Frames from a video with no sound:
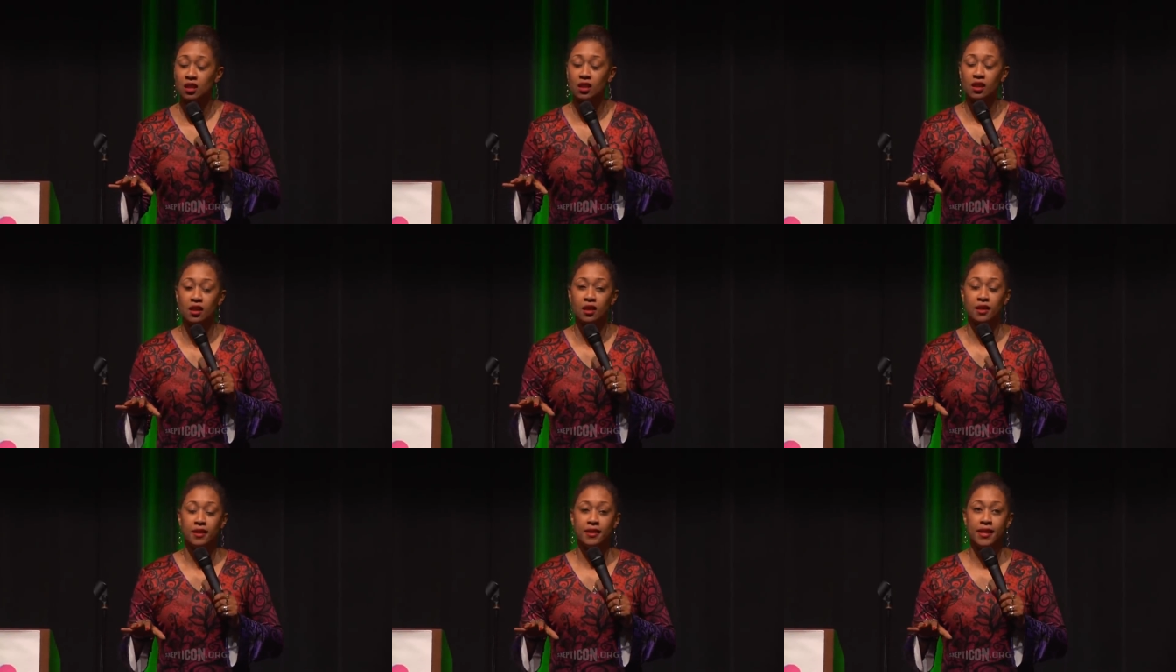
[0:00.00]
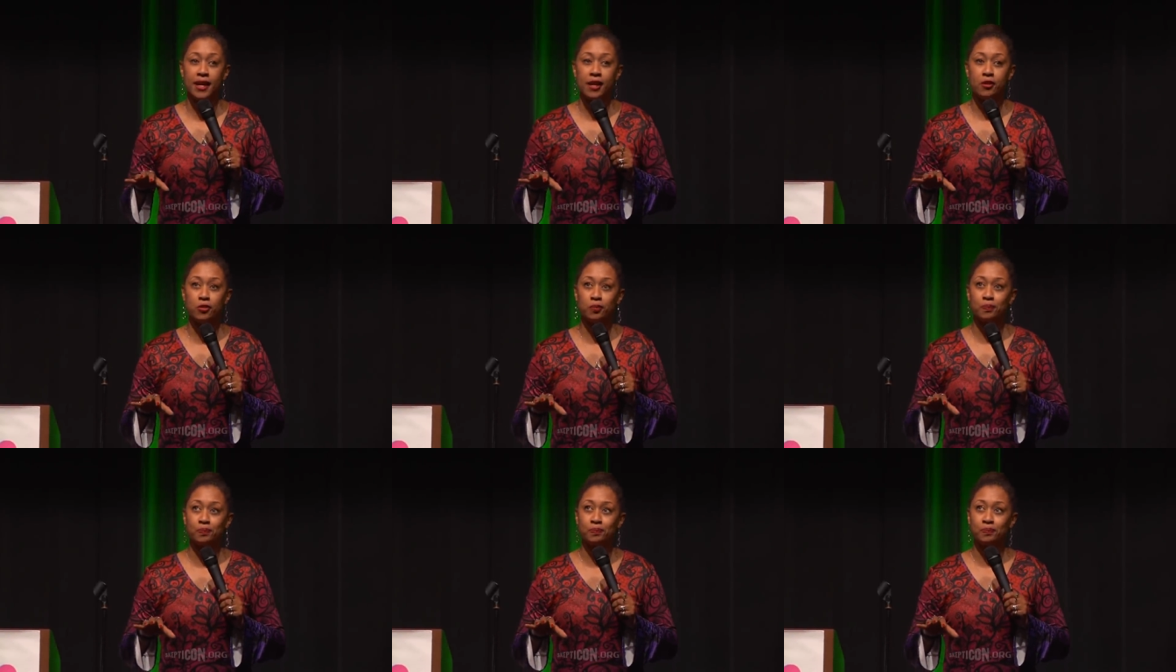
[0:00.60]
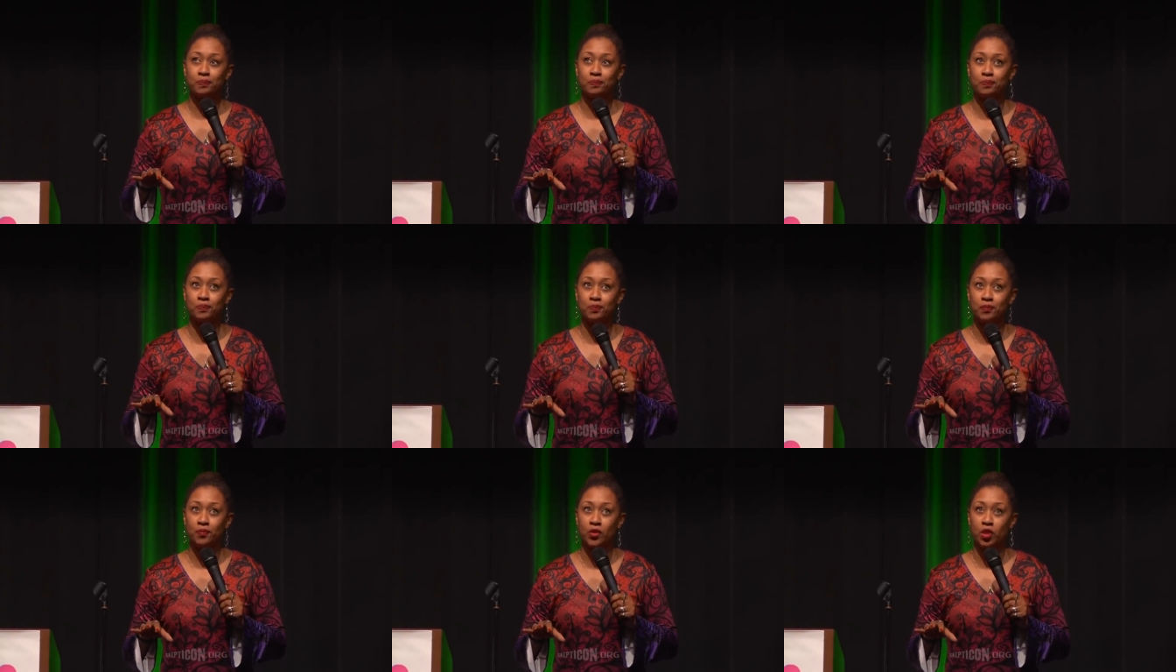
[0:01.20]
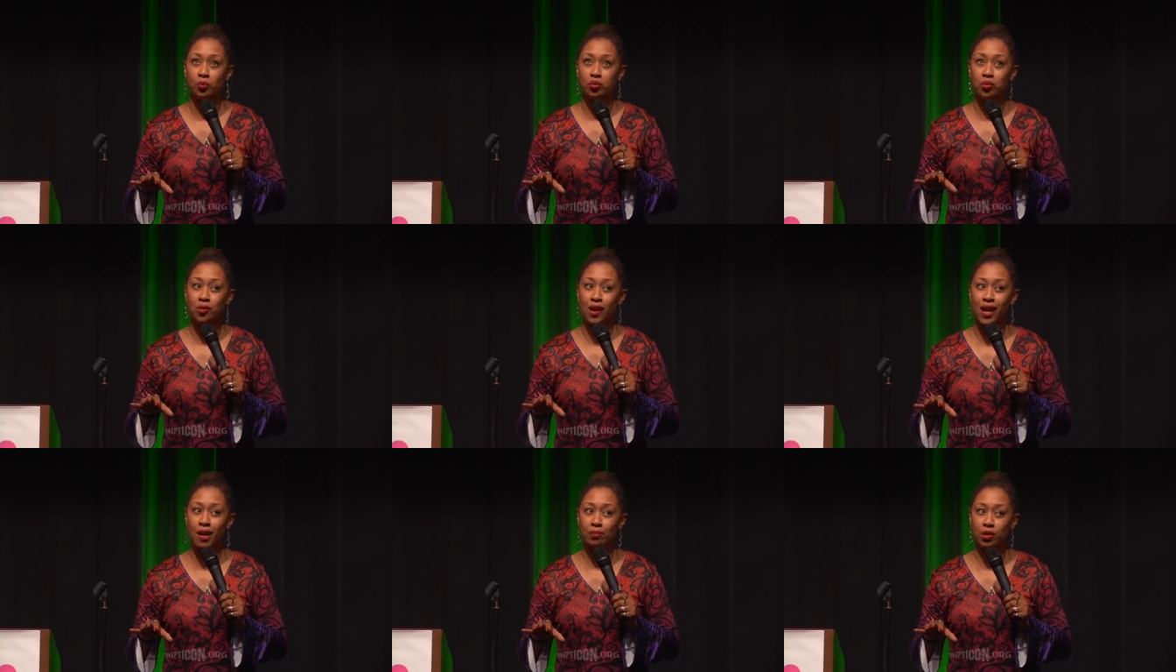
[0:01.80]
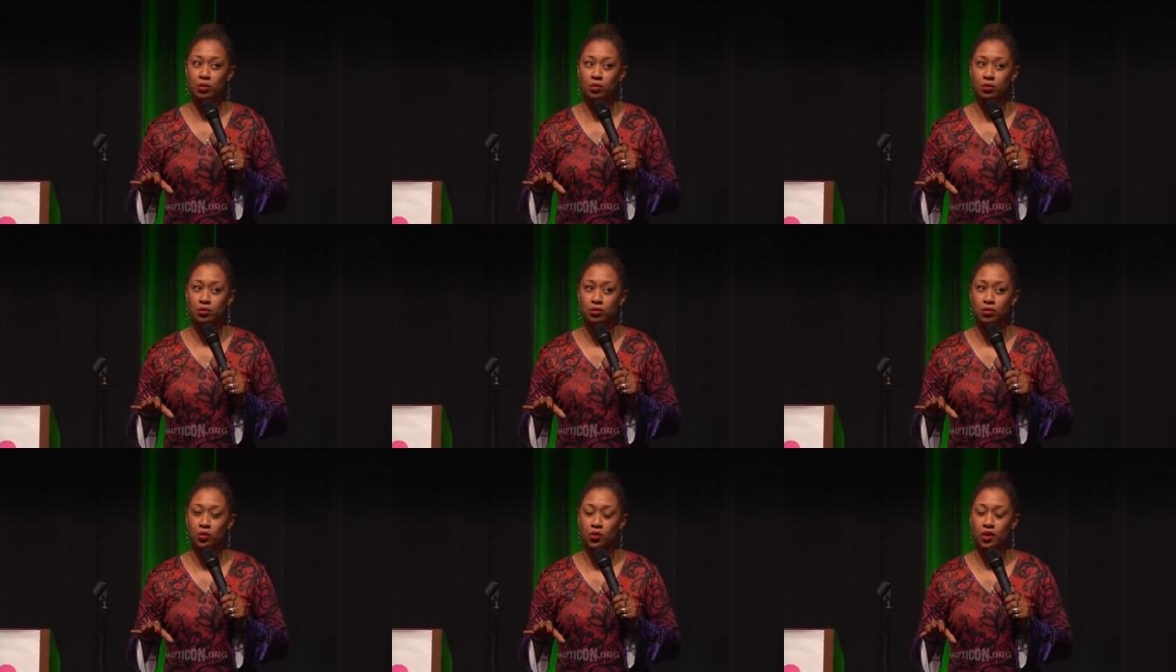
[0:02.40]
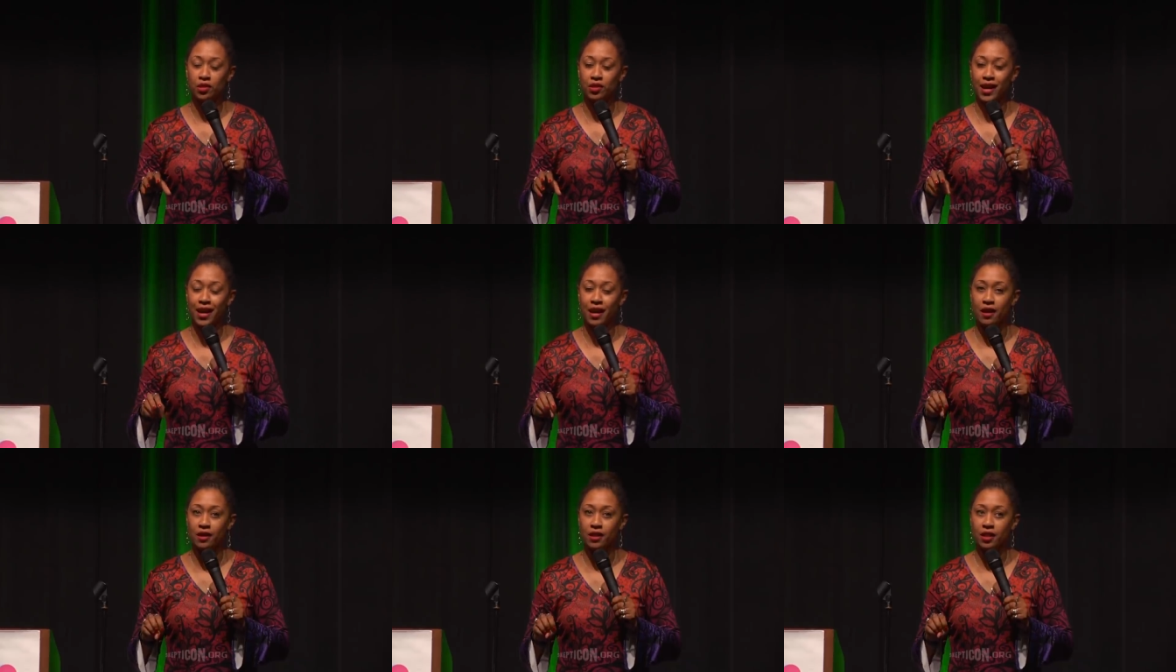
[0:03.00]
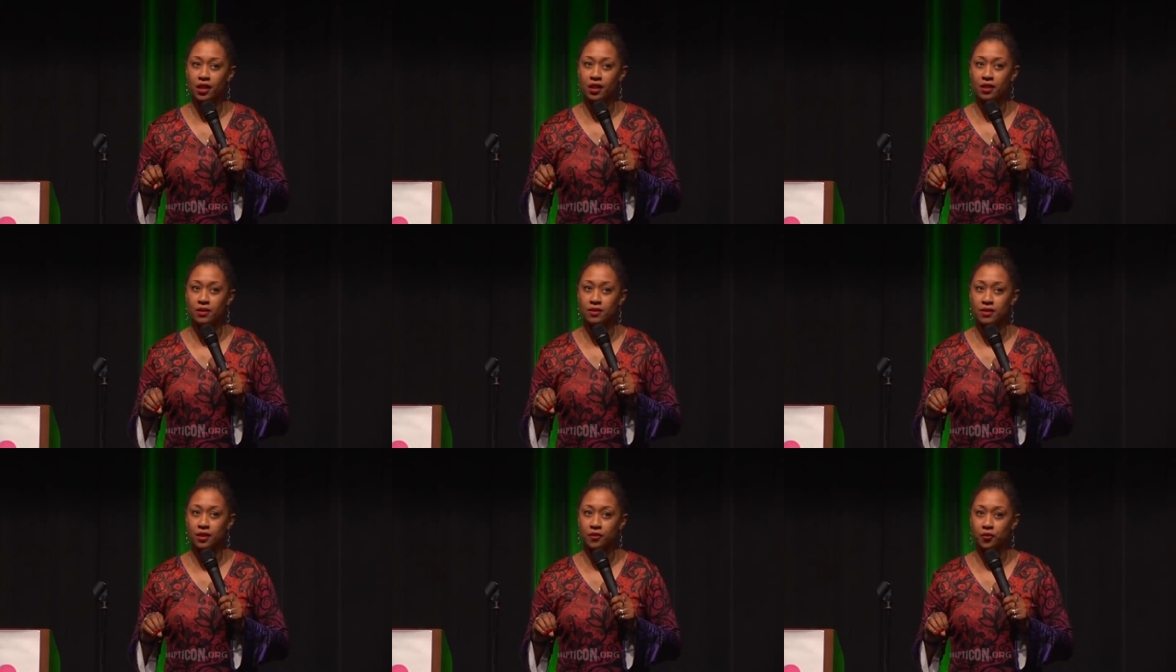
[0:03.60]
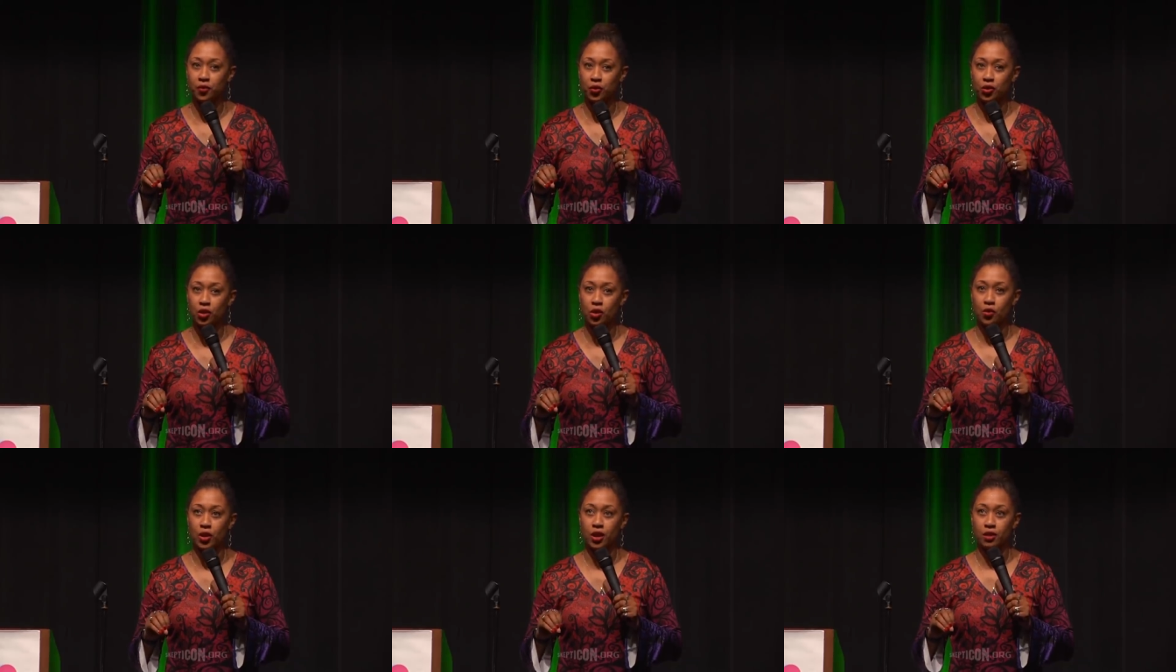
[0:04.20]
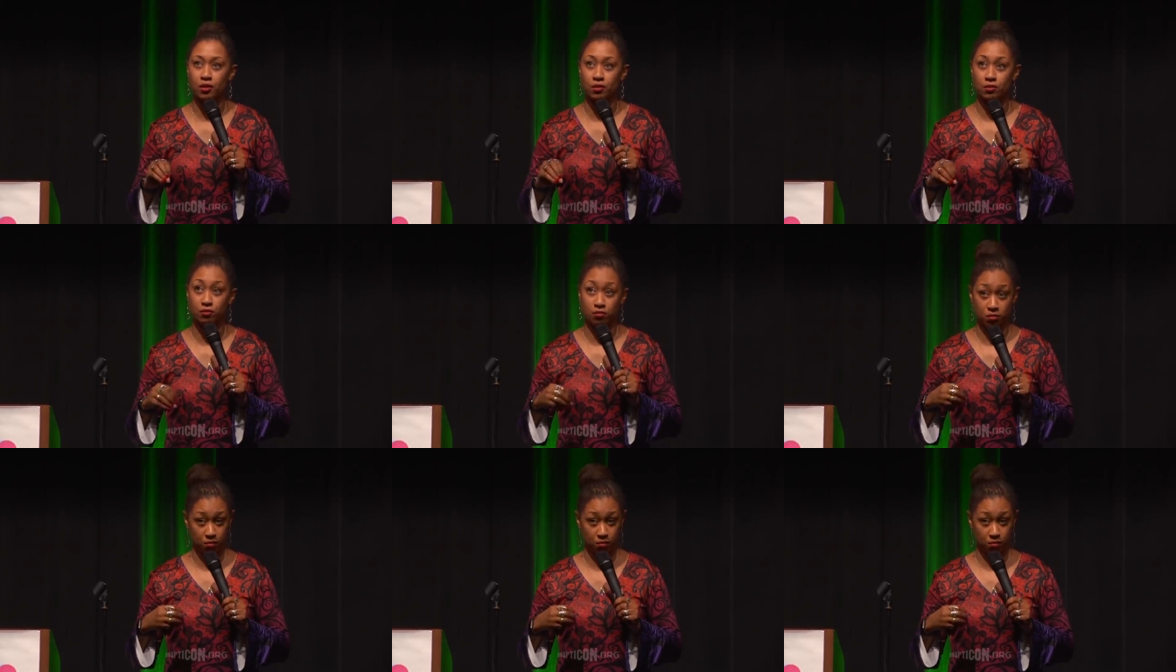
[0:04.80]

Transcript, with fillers: are really Now, the problem with that is if we're going